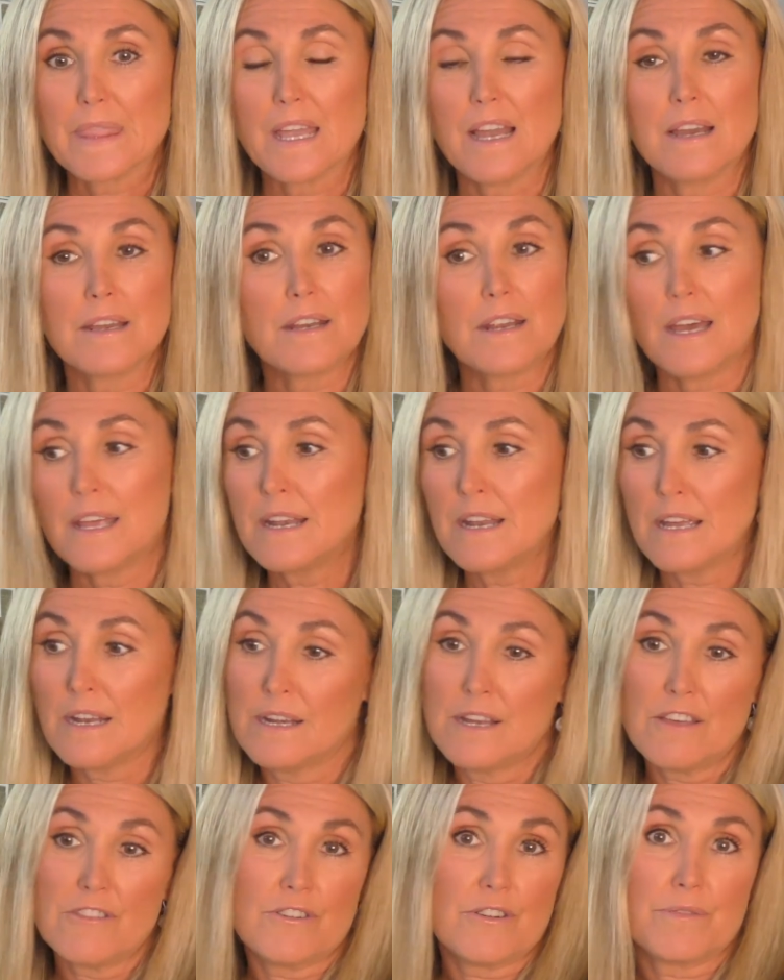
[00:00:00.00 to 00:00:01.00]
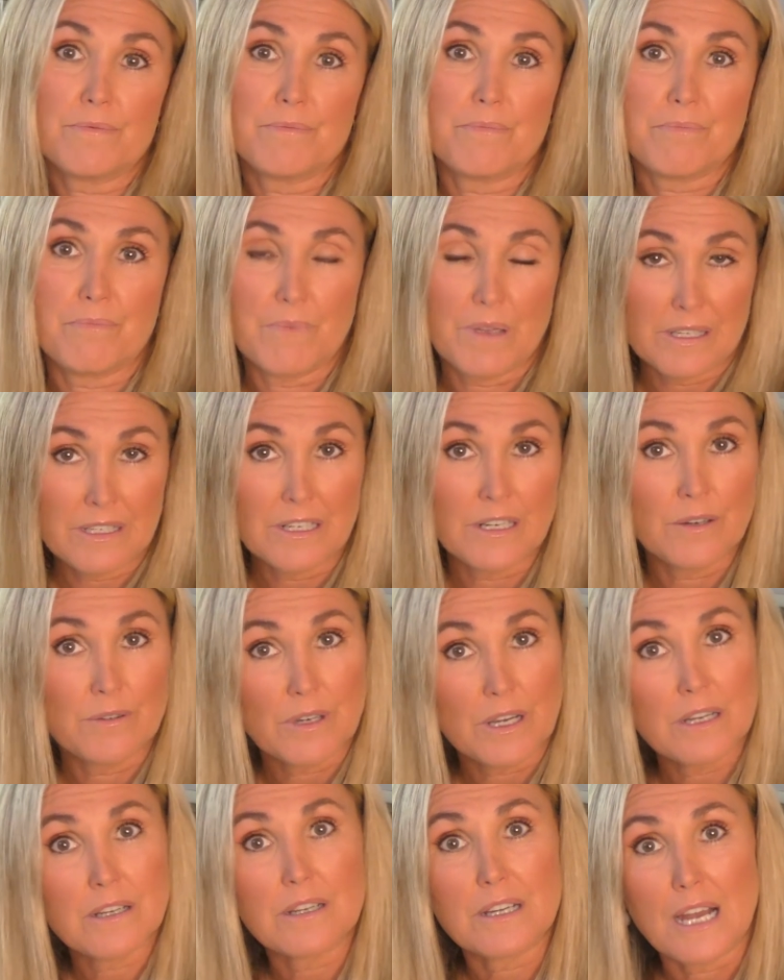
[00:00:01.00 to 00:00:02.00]
an, an, another, you know,
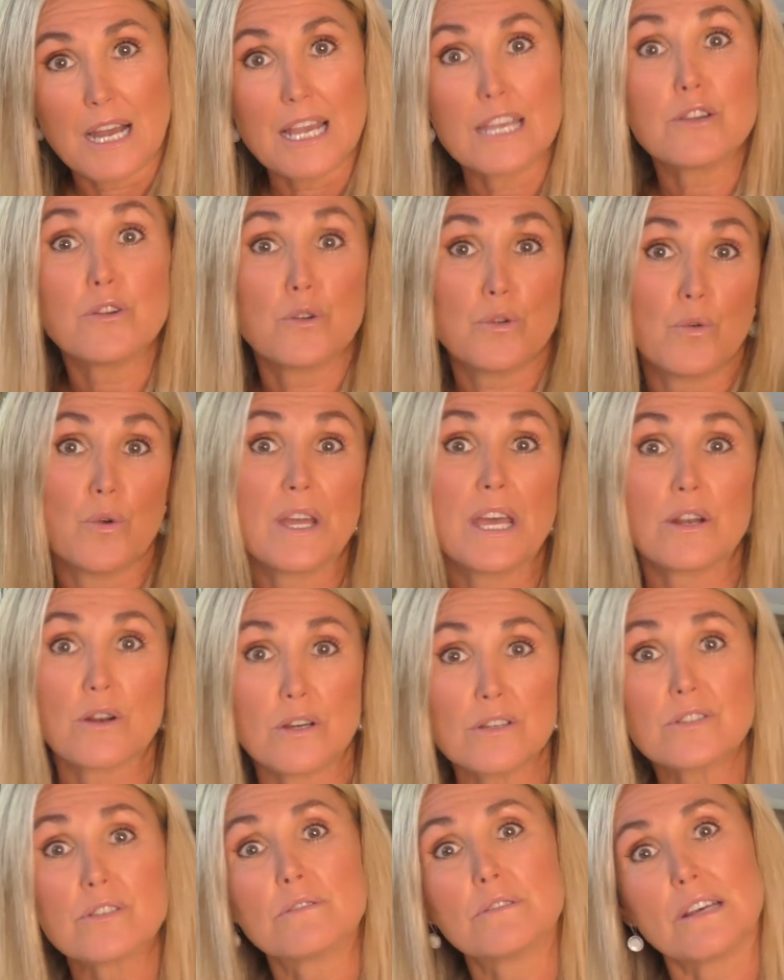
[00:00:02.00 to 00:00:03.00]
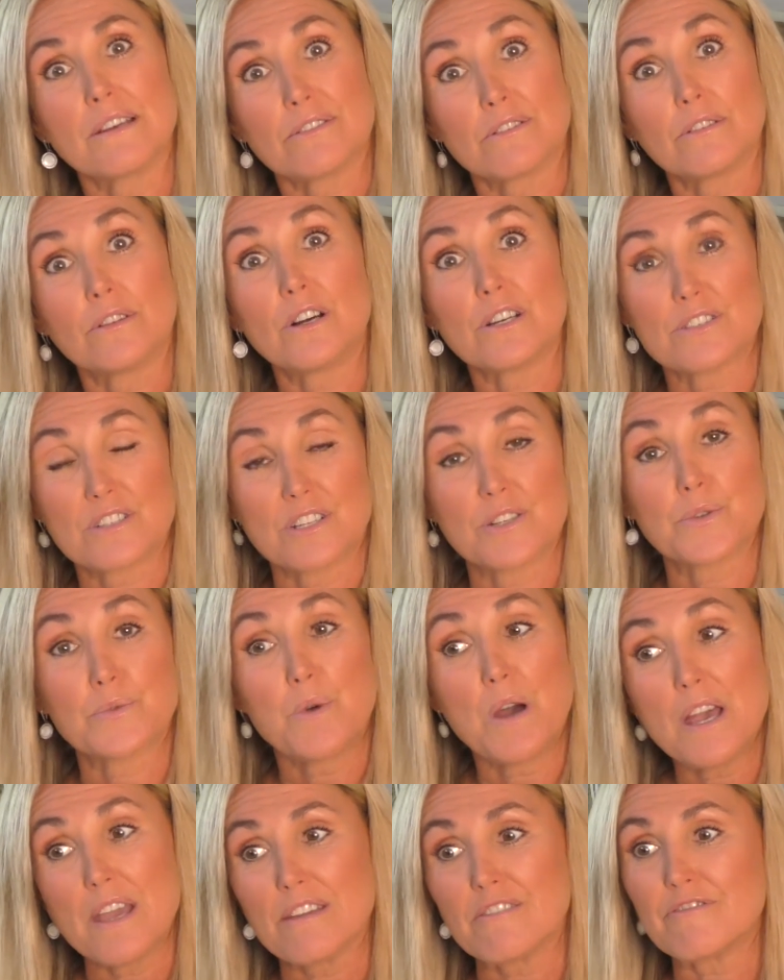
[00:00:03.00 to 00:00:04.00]
a guy who had also left, lost his
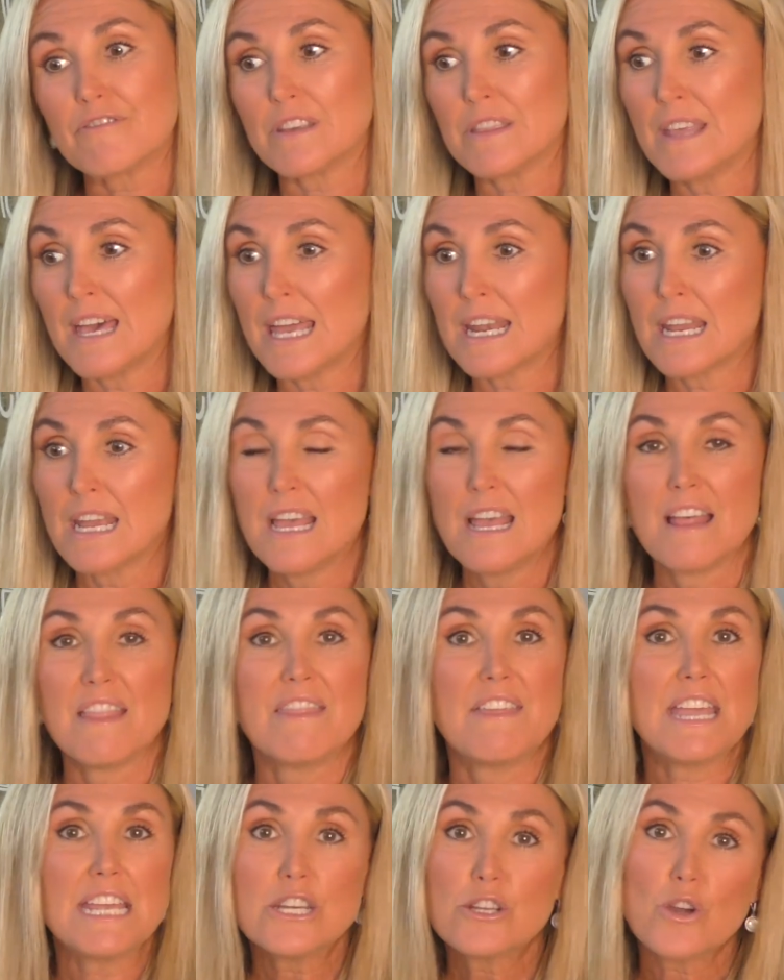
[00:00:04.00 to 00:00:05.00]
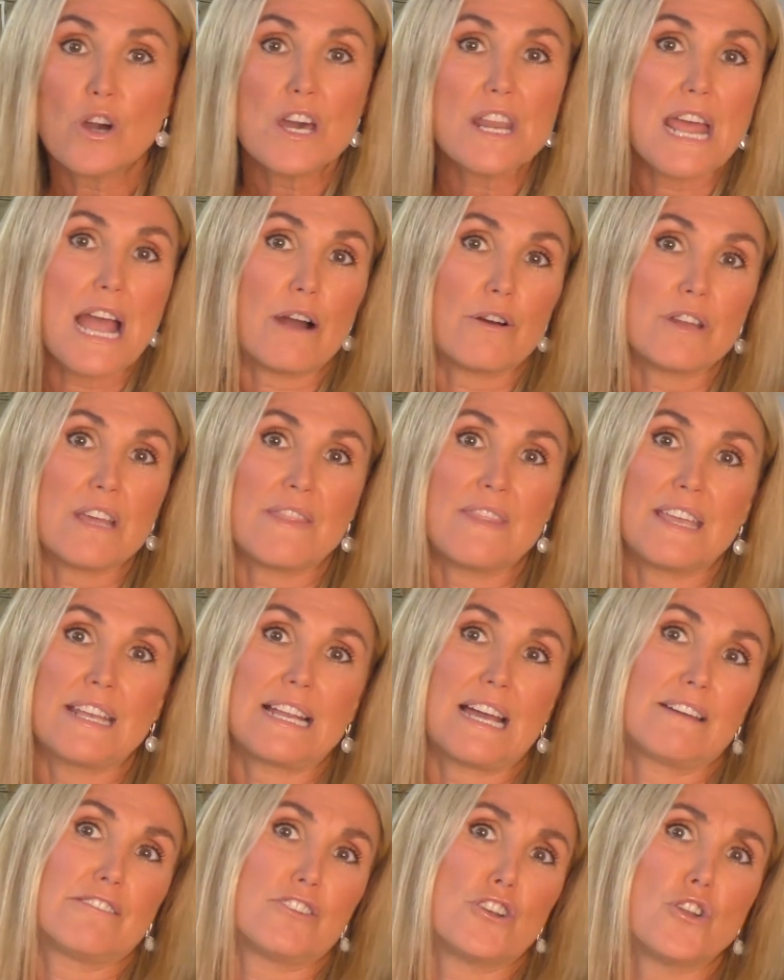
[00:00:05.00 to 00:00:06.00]
wife, and that they'd gone out and they'd
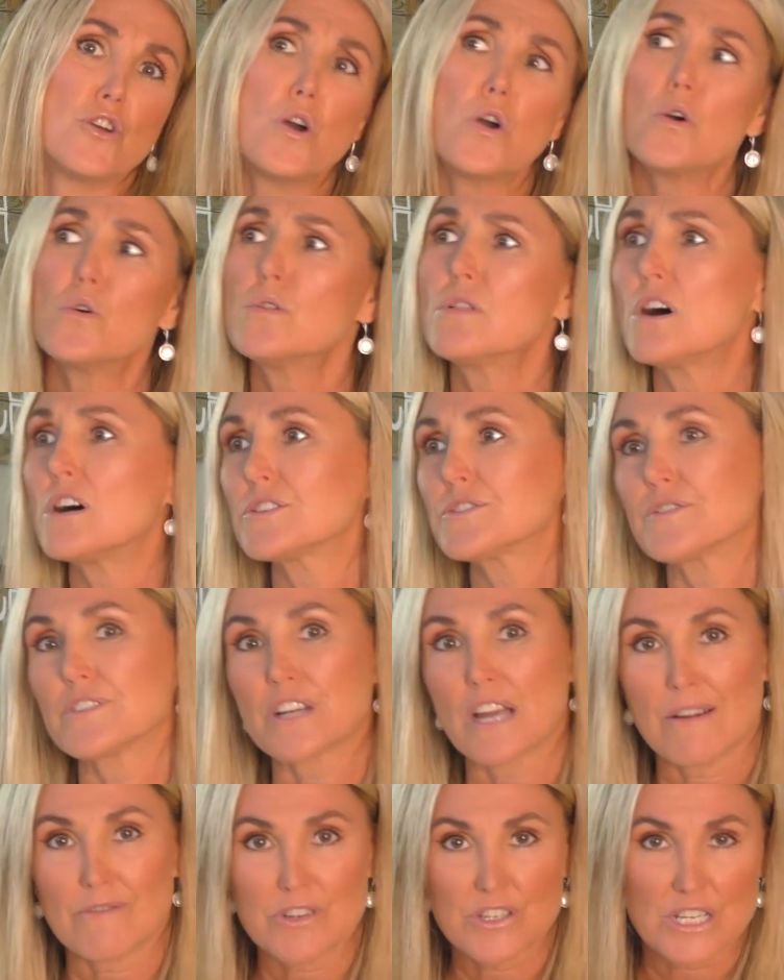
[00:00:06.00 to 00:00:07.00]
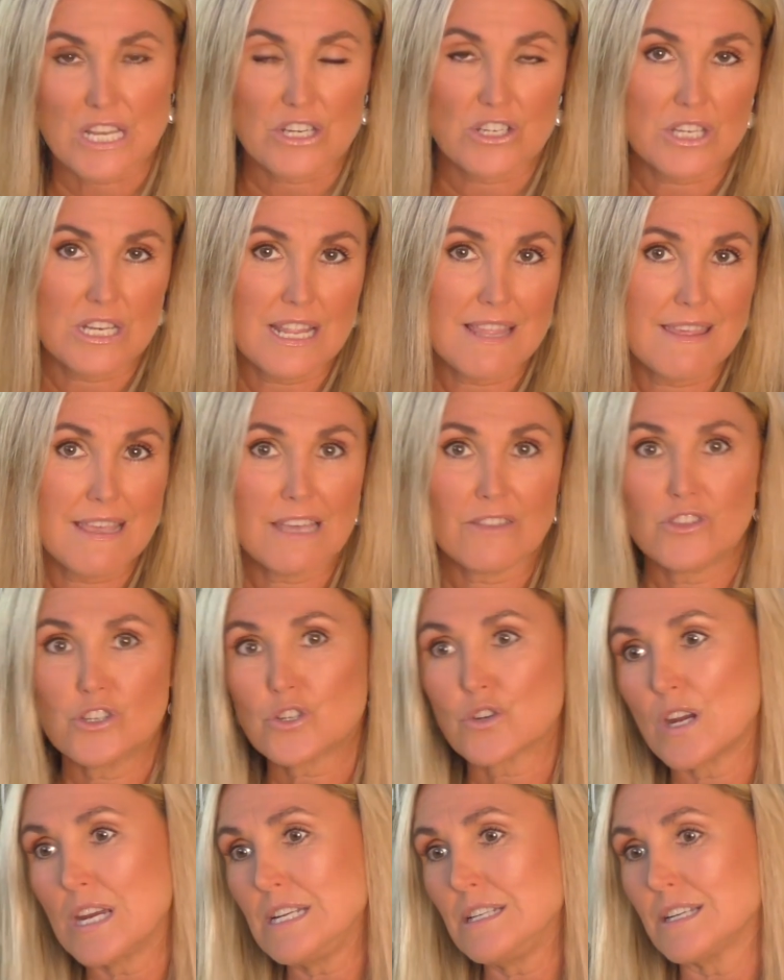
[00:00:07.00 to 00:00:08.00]
had no loss for conversation, and they had this
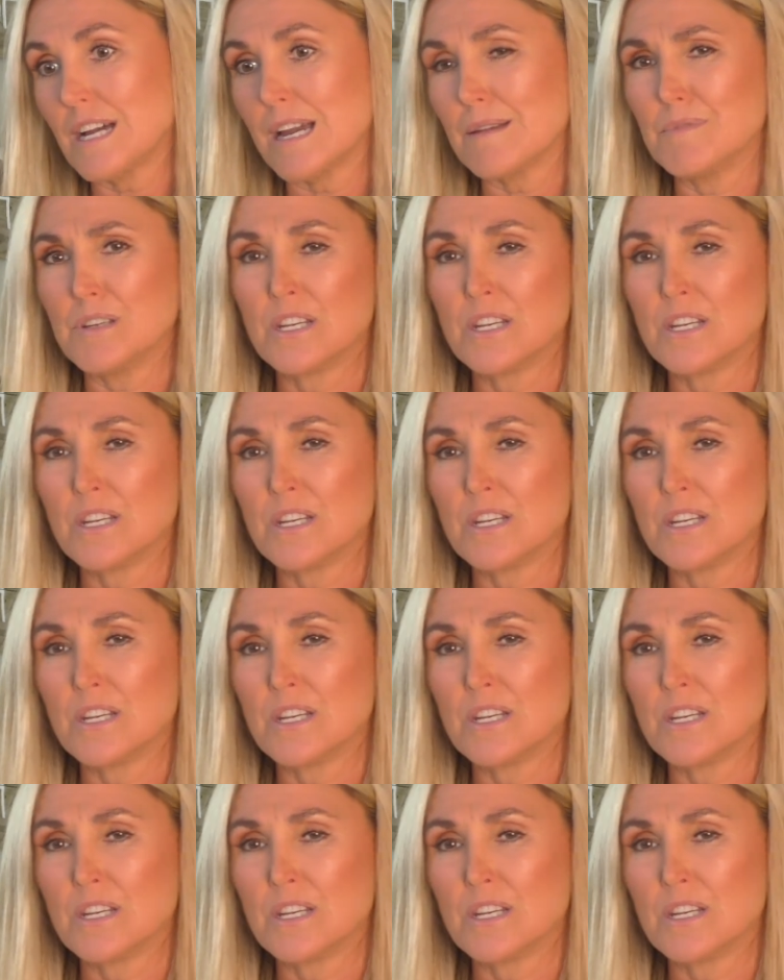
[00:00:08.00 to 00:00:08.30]
great time.